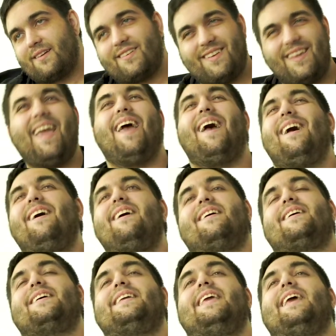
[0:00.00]

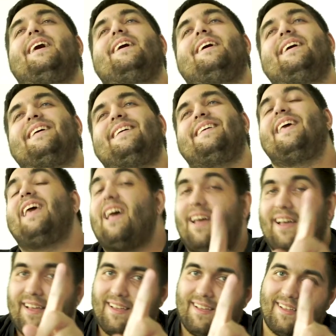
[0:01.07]
Yeah.
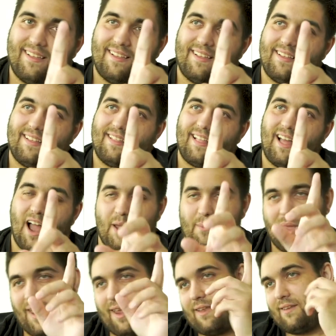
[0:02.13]
I
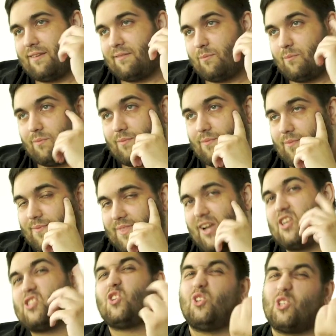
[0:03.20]
mean, there
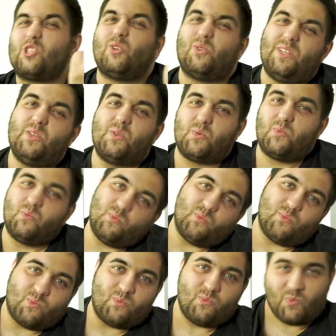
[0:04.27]
is also this
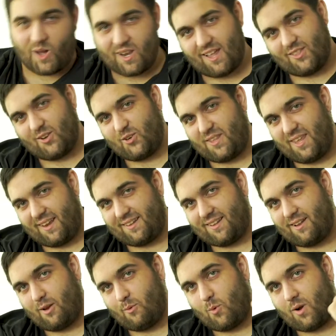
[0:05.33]
one other thing
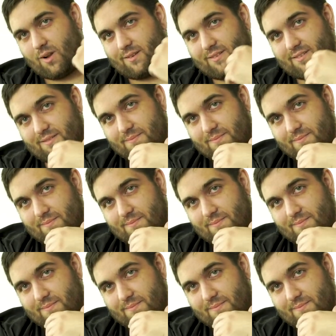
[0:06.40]
that I want.